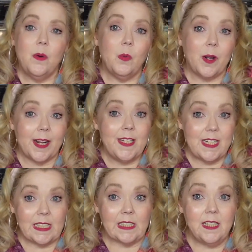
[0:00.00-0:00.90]
what I
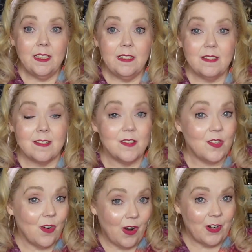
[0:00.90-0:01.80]
did, since
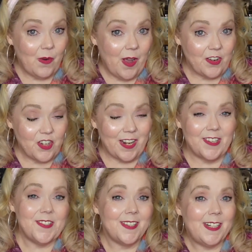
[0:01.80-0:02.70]
there are no
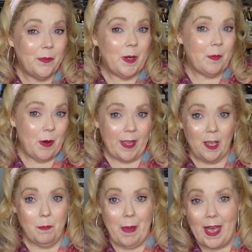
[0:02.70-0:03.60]
eyeshadows, and I didn't want to break
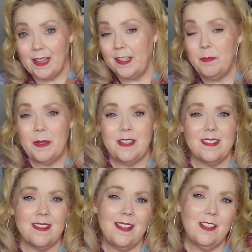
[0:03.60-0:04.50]
out a palette,
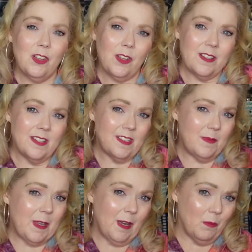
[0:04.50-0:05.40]
because then the look tends
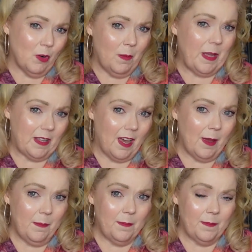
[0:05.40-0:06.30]
to become more about the
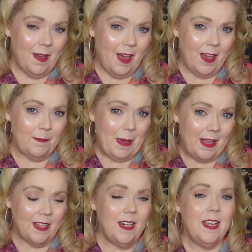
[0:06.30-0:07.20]
eye eye
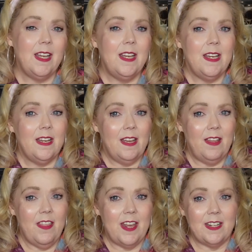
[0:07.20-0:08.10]
palette
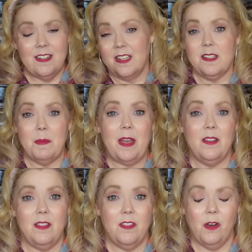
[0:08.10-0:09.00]
than it does about
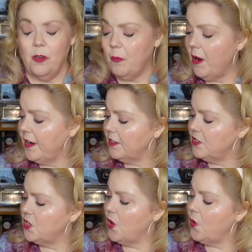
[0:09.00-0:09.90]
the whole
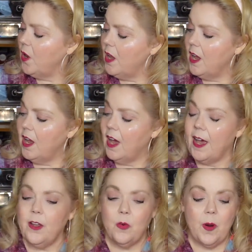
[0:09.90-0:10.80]
product. So
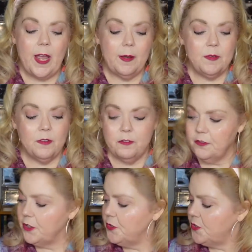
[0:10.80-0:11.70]
I grabbed
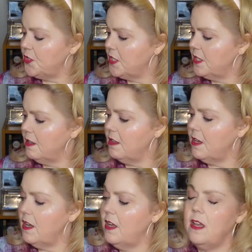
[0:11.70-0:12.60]
first
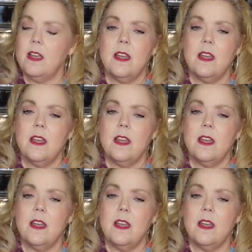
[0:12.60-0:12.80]
the